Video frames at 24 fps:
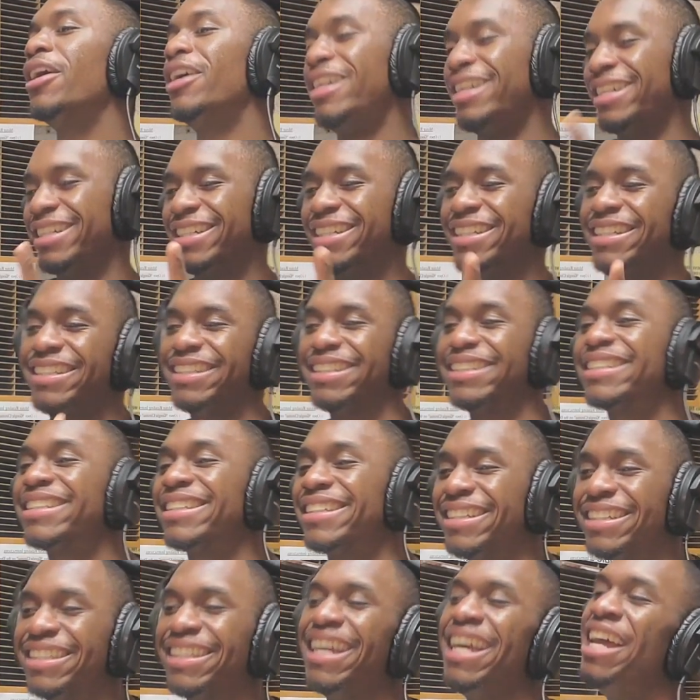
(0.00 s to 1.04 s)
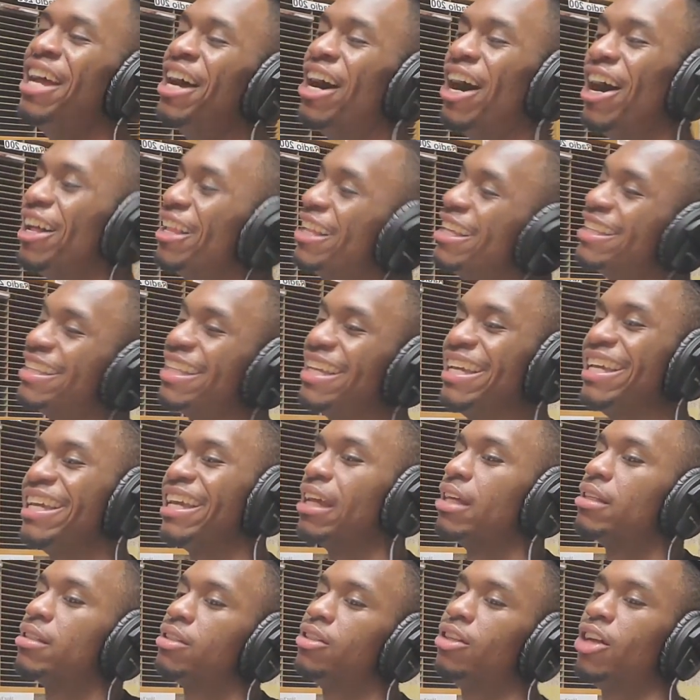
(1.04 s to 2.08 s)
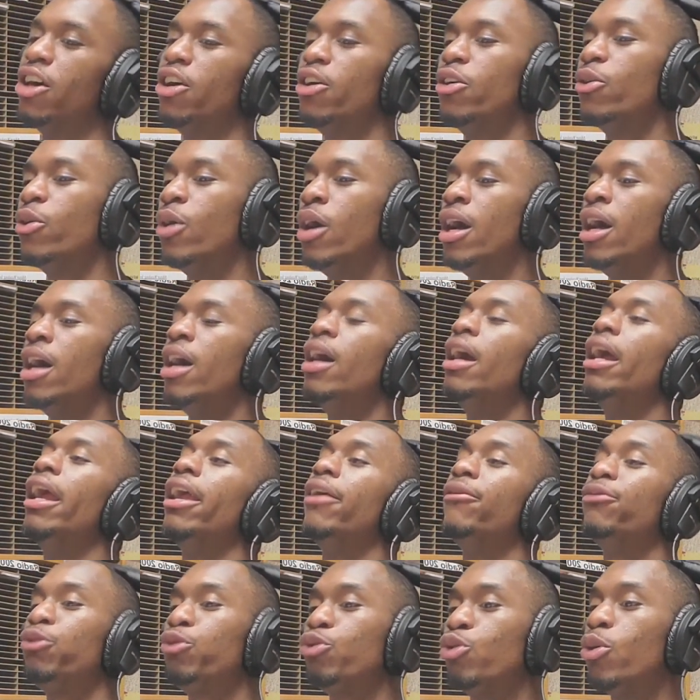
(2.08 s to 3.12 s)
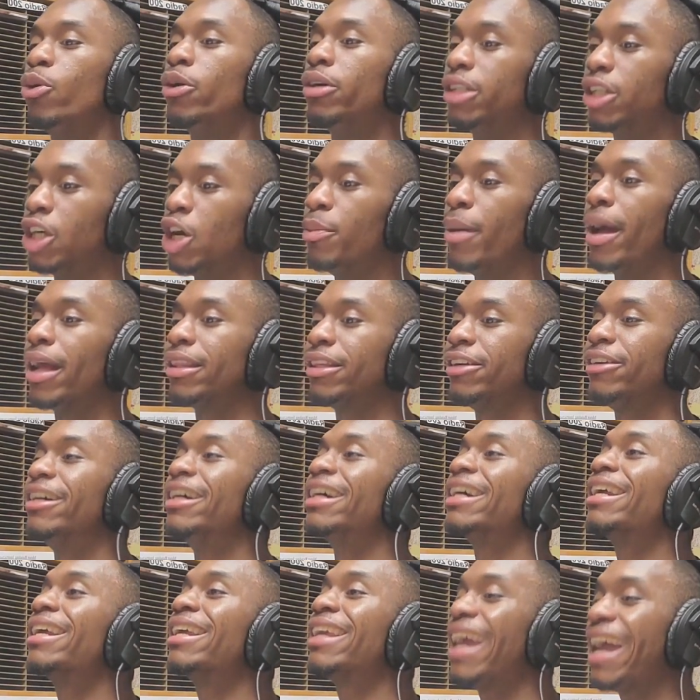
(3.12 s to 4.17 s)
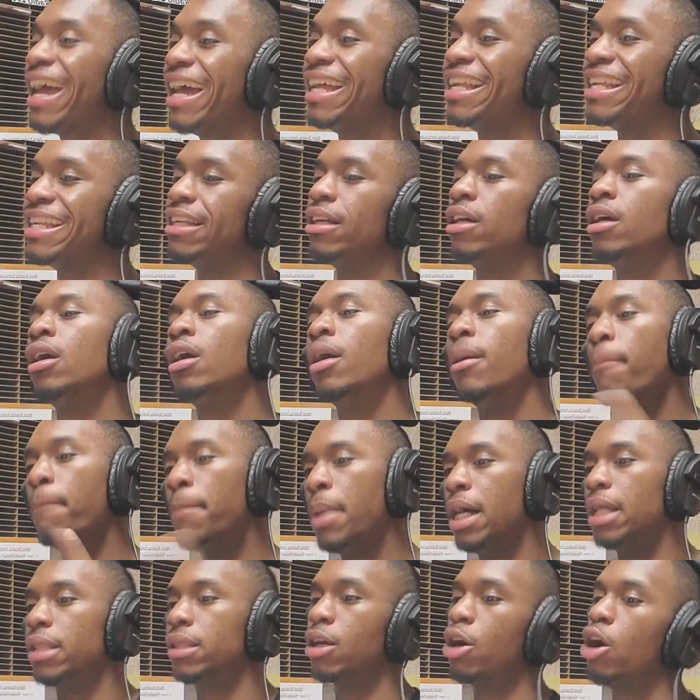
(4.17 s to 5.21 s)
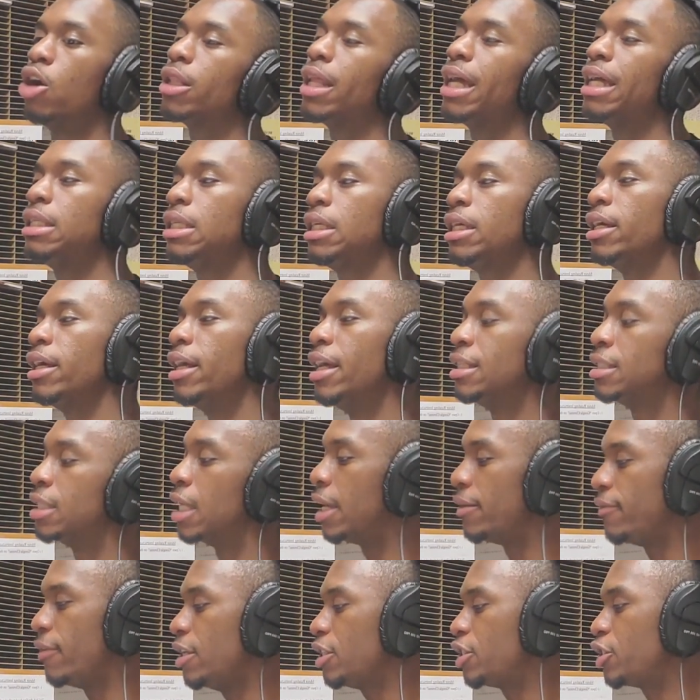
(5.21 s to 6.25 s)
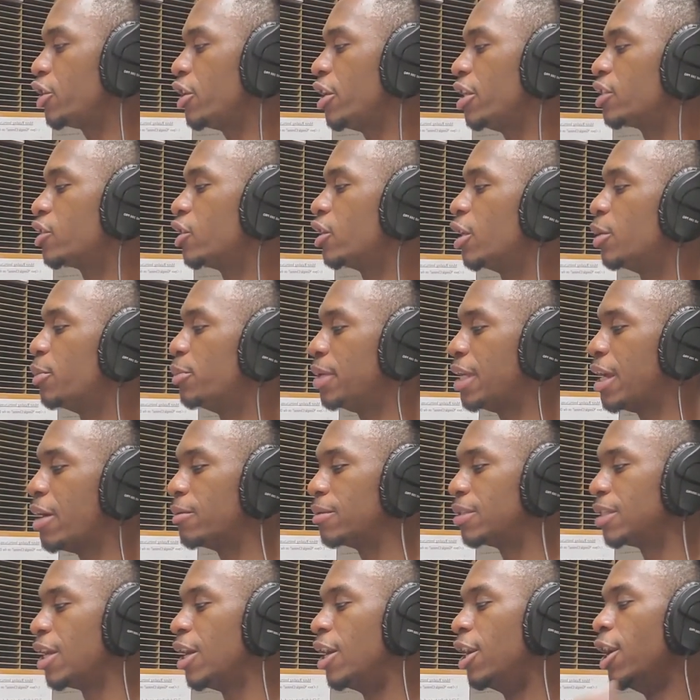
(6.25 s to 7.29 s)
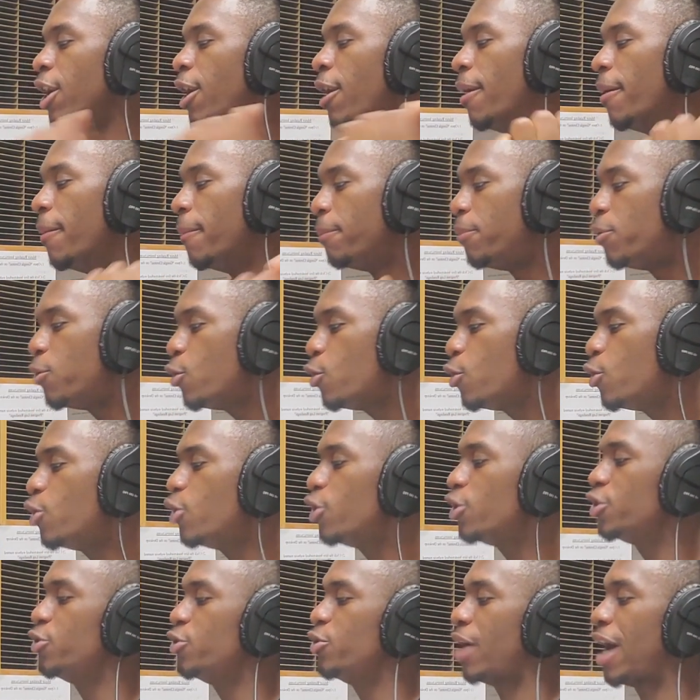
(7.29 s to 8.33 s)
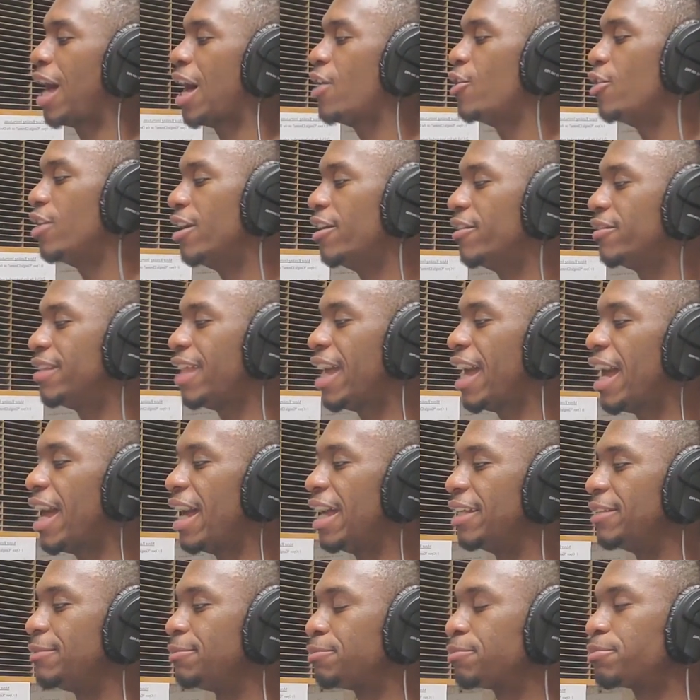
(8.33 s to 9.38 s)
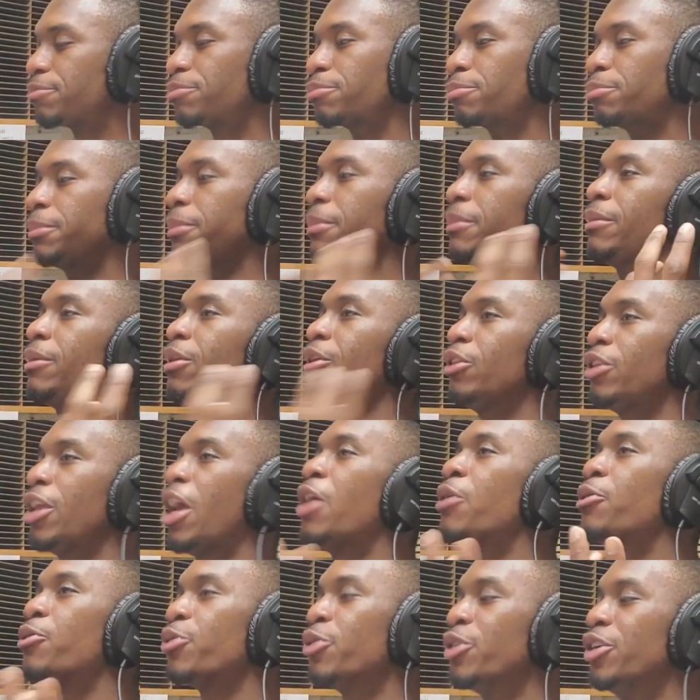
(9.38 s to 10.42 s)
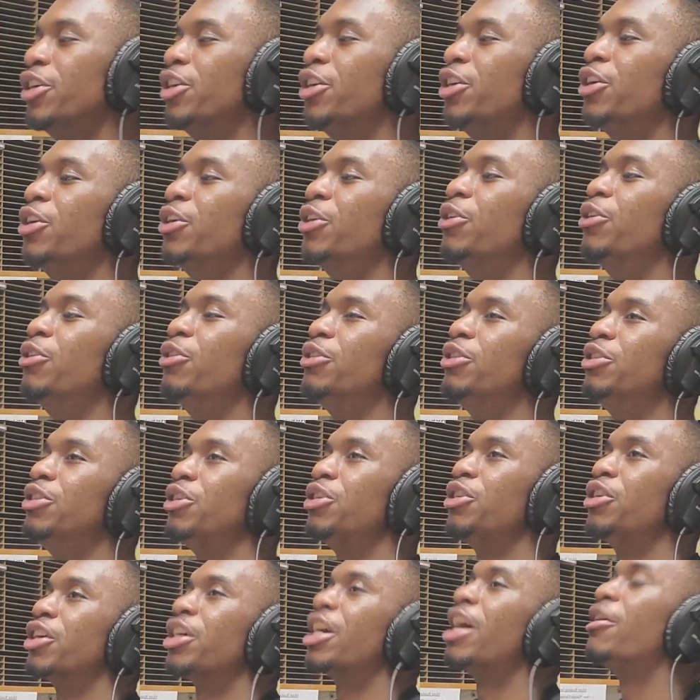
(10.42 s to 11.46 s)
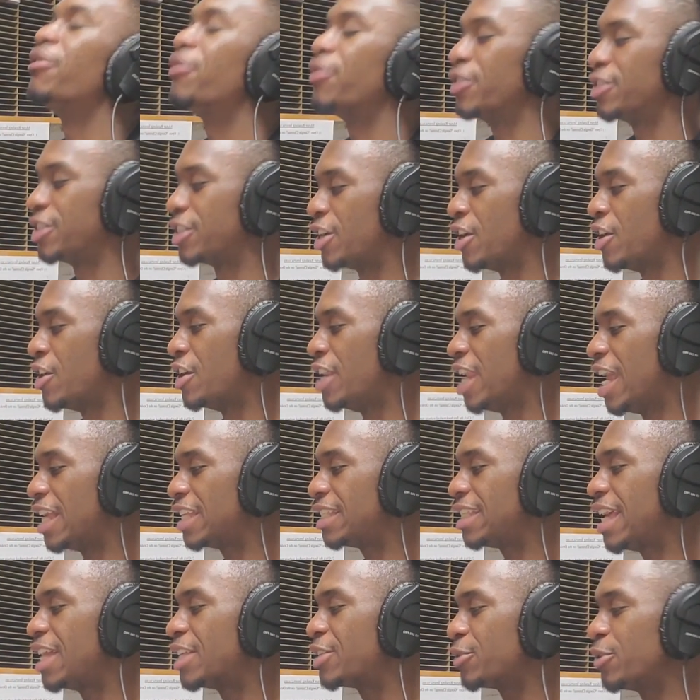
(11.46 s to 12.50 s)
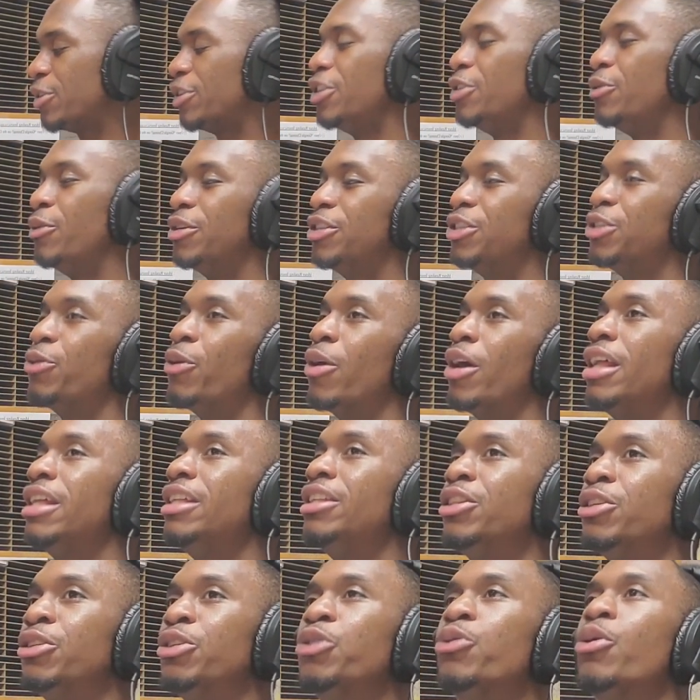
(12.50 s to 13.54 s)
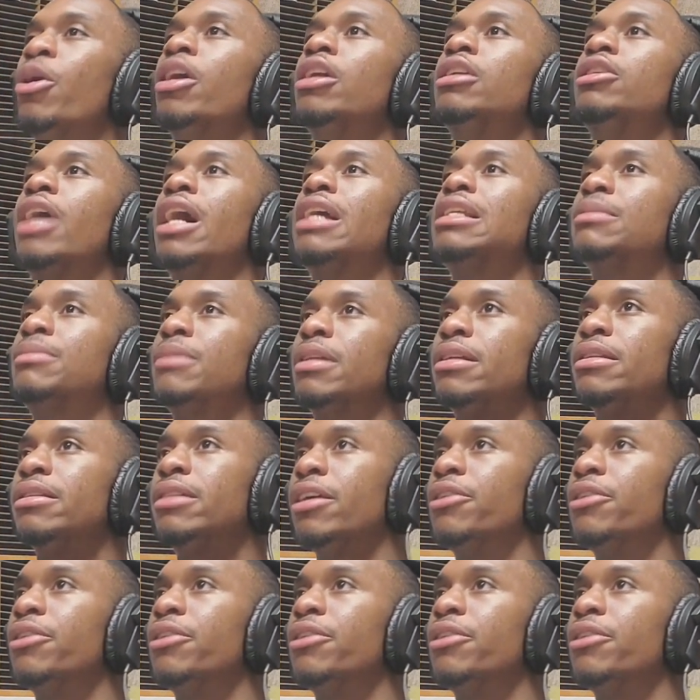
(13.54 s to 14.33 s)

only thing is, you know, if you want to go back there again, but the whole idea is the adventurer is going to be able to pull you out of that that real, you know, your comfort zone. And that's that's really what you want to do. You want to try something